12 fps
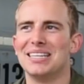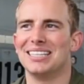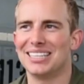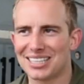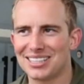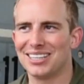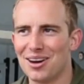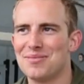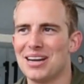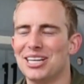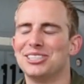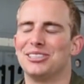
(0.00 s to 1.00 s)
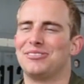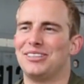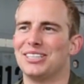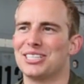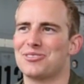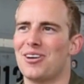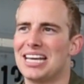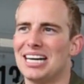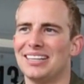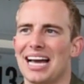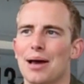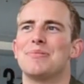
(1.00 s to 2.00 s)
be the, the, combination of feelings right
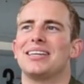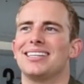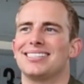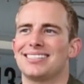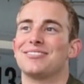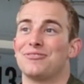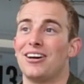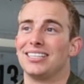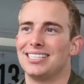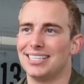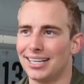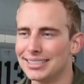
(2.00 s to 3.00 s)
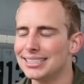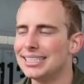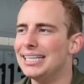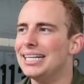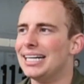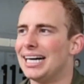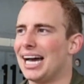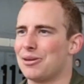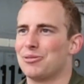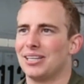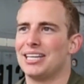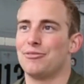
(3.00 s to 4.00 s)
now. Happy it's finally done and
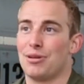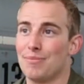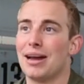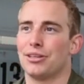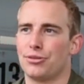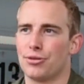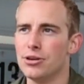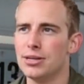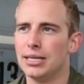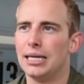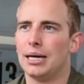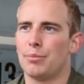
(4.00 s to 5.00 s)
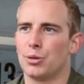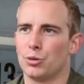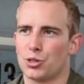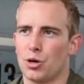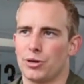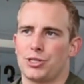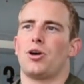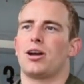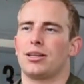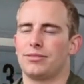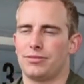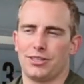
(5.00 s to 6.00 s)
relieved we made it through, but also
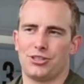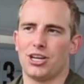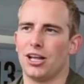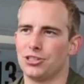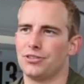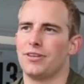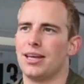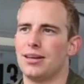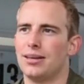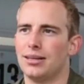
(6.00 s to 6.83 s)
excited for the challenge ahead.